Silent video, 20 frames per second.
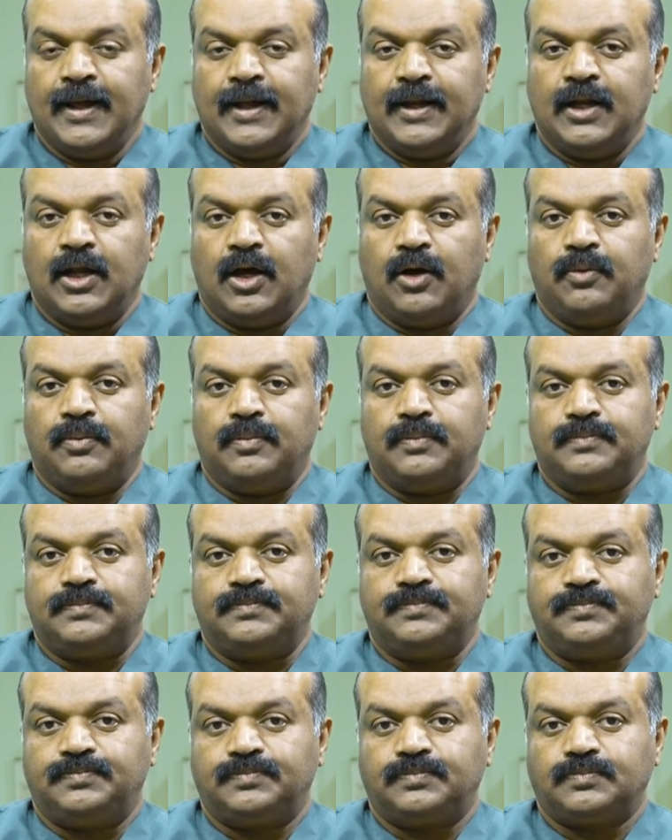Now,
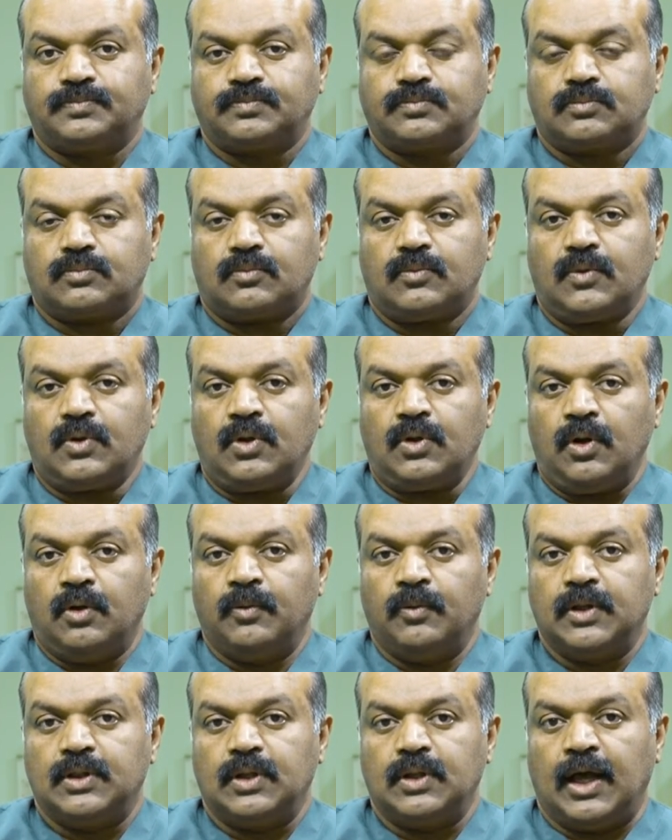
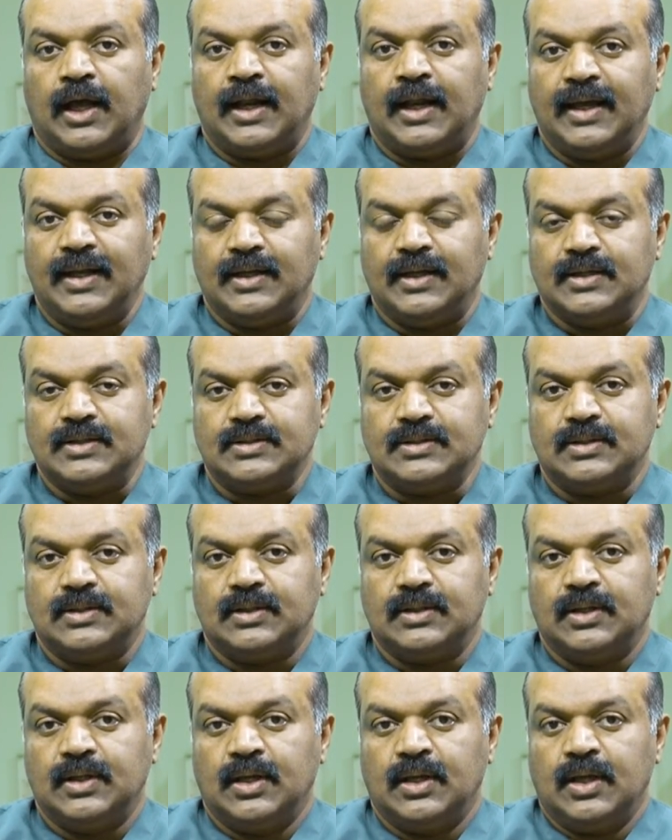with
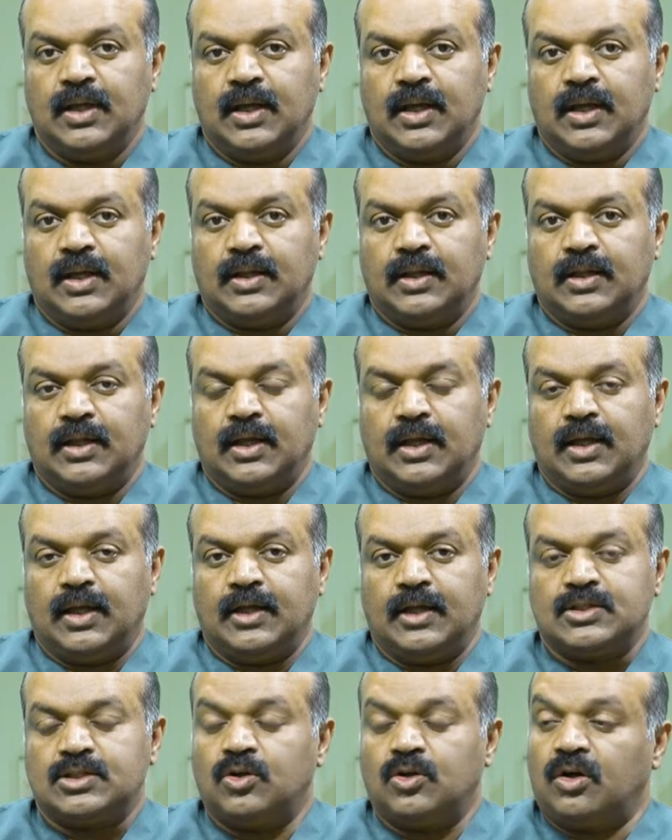aligners,
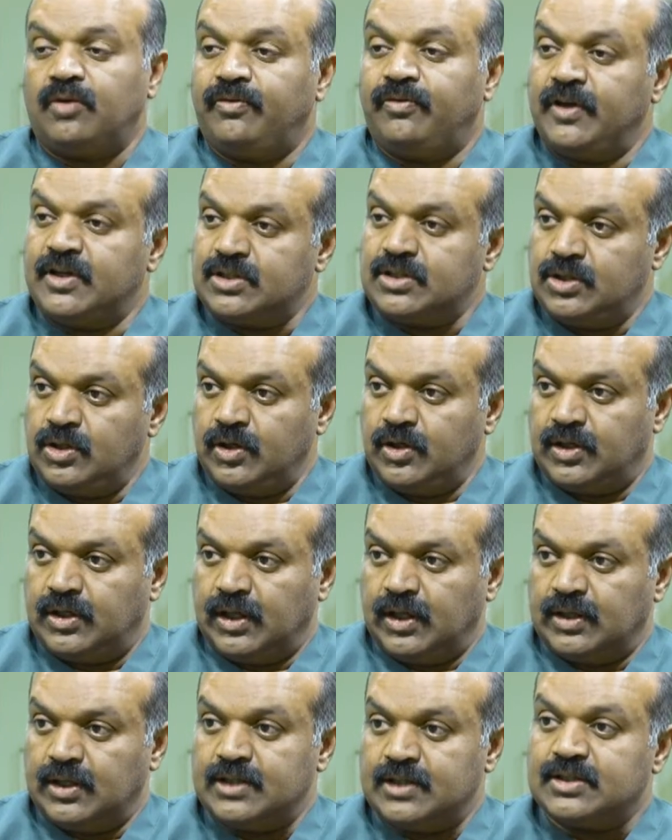it's not fixed to your
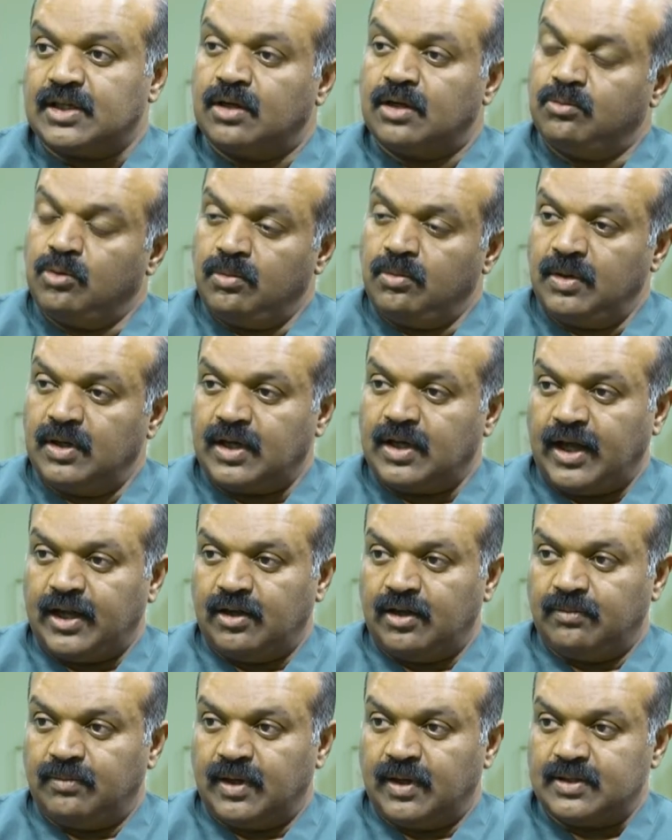teeth. It's a removable
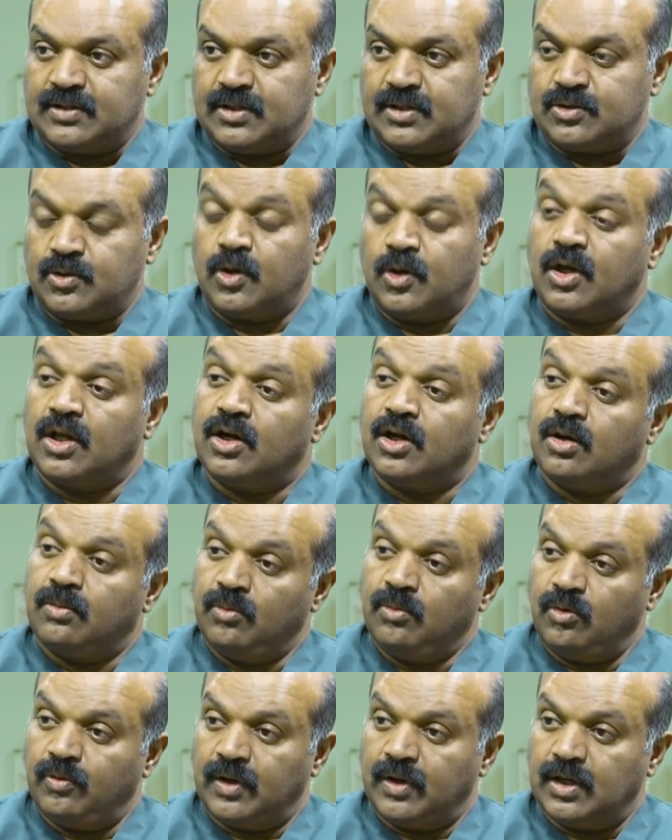kind of braces, so you can
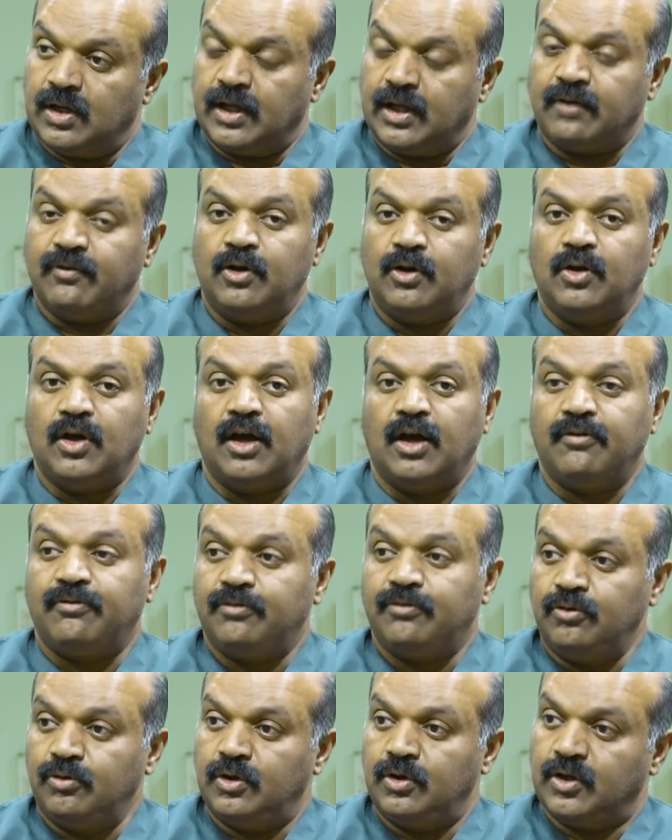remove it. Like when you have
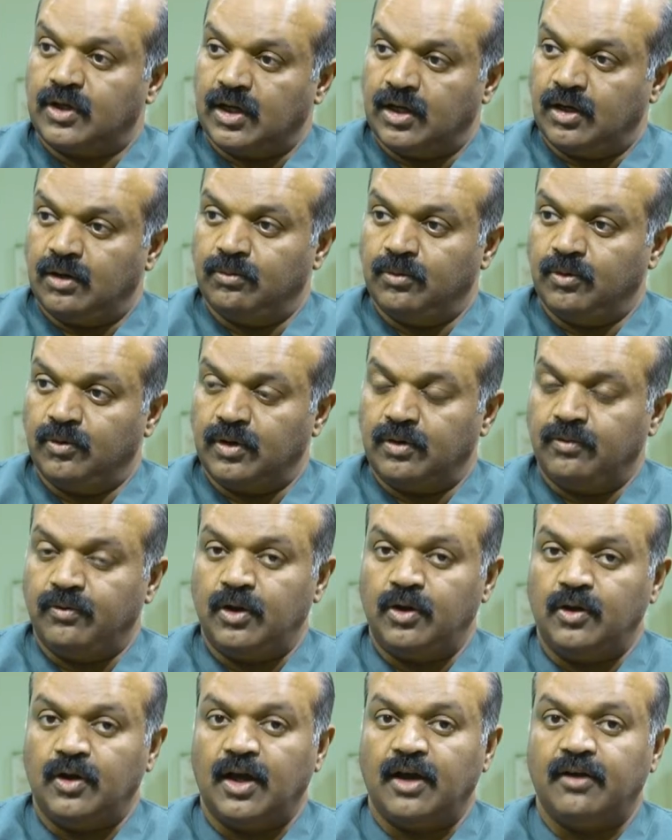food, you can remove it.
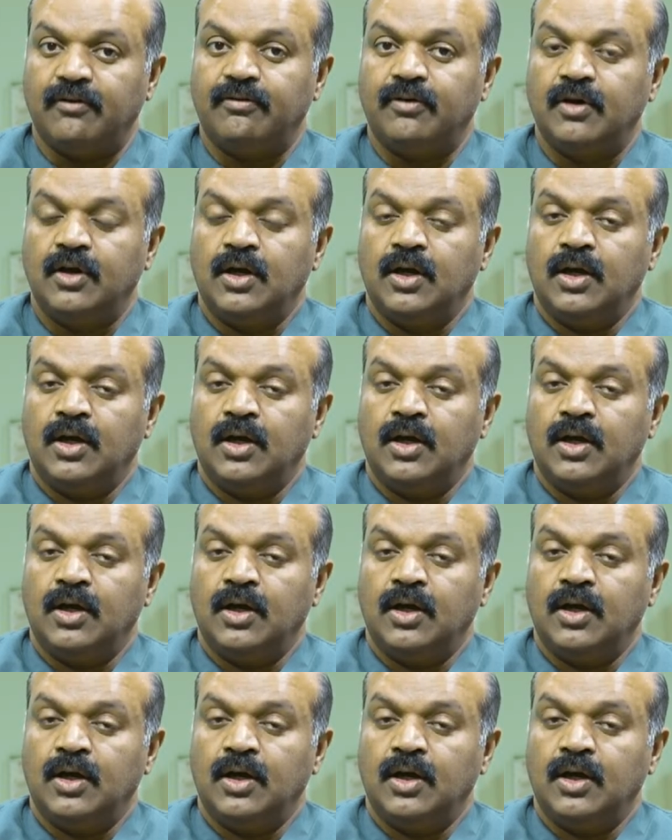When you have